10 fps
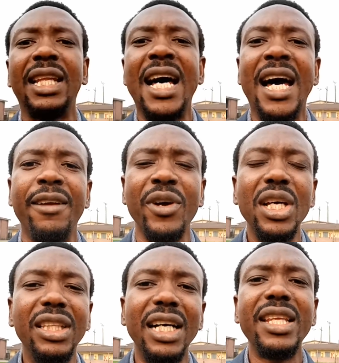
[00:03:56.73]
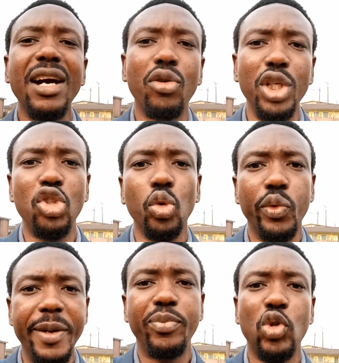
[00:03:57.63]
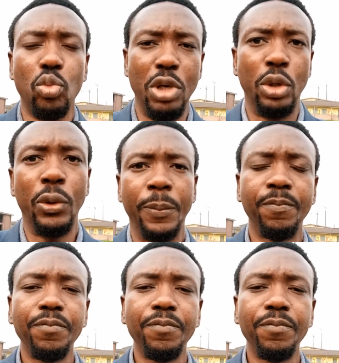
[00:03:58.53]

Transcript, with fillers: life that they are going to reap tomorrow.